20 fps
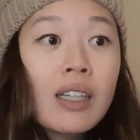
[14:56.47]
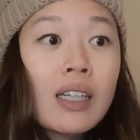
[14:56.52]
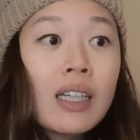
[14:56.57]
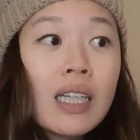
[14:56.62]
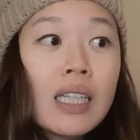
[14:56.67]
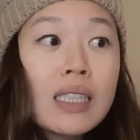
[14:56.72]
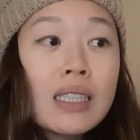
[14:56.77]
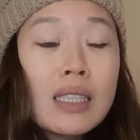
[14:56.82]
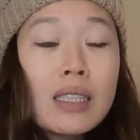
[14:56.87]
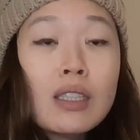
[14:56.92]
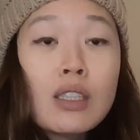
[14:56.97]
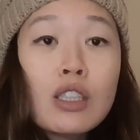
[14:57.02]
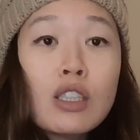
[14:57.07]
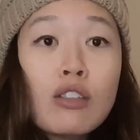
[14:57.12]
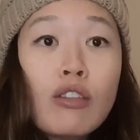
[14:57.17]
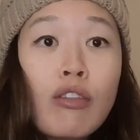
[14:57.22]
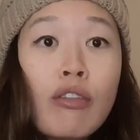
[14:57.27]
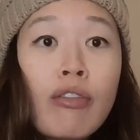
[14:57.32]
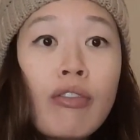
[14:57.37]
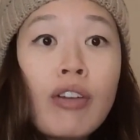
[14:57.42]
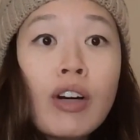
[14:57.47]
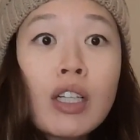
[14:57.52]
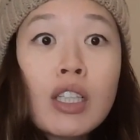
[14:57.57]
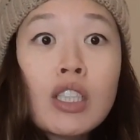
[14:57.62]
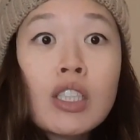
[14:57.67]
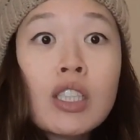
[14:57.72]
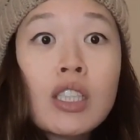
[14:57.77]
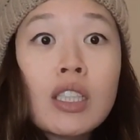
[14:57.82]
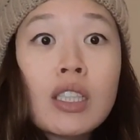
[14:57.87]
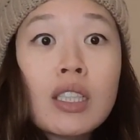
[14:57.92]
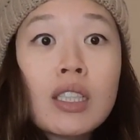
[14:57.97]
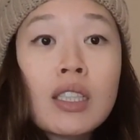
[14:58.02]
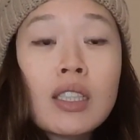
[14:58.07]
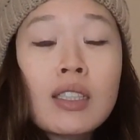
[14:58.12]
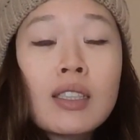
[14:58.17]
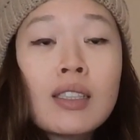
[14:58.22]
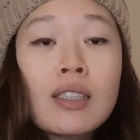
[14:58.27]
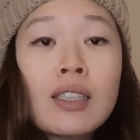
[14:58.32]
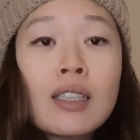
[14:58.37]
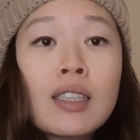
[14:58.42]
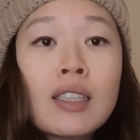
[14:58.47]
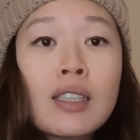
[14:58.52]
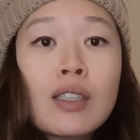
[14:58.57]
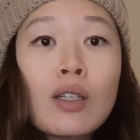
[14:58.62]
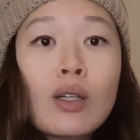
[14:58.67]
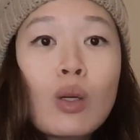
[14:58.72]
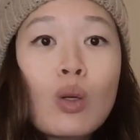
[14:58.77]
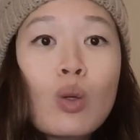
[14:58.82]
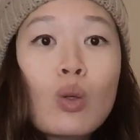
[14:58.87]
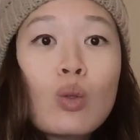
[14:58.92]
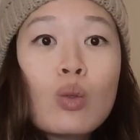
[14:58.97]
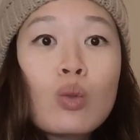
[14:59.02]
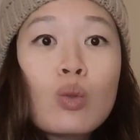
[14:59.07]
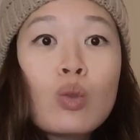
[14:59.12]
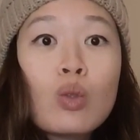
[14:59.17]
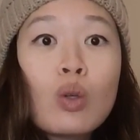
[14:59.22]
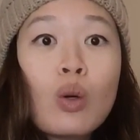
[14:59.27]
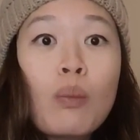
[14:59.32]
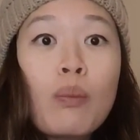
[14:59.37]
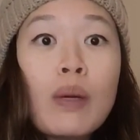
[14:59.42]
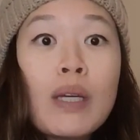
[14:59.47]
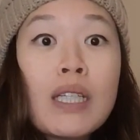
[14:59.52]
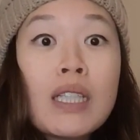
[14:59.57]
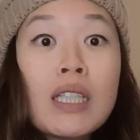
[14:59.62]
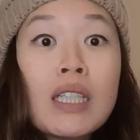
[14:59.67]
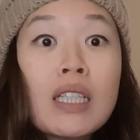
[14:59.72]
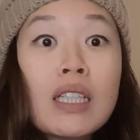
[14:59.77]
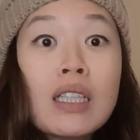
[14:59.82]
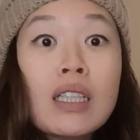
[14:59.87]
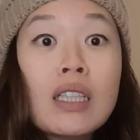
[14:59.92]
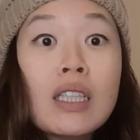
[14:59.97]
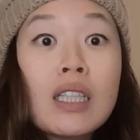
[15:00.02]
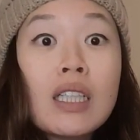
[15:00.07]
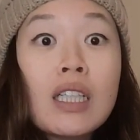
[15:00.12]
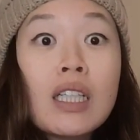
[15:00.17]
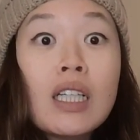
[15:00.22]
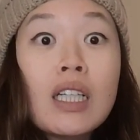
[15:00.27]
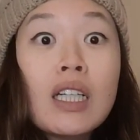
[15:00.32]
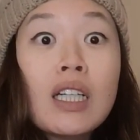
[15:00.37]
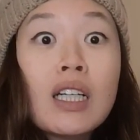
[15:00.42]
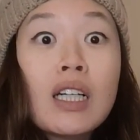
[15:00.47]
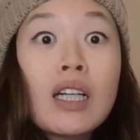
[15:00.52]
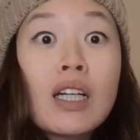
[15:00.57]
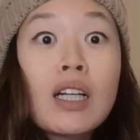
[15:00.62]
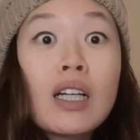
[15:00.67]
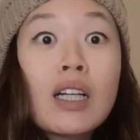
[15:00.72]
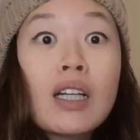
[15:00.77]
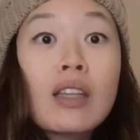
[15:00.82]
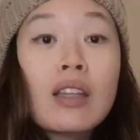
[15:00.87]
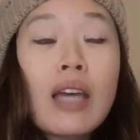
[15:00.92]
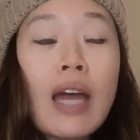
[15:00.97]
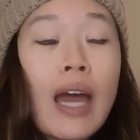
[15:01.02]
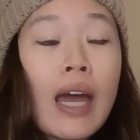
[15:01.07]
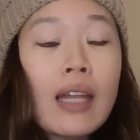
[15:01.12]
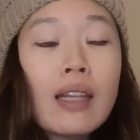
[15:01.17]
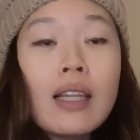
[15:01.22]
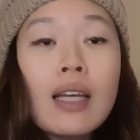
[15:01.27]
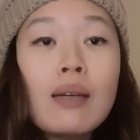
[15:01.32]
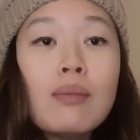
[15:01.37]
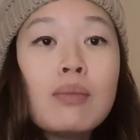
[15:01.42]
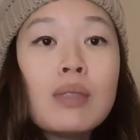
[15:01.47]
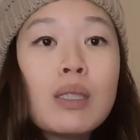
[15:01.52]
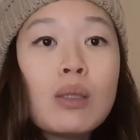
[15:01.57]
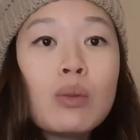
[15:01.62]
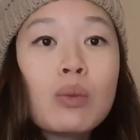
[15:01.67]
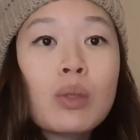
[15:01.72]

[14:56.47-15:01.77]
it didn't function. So basically, headlamp didn't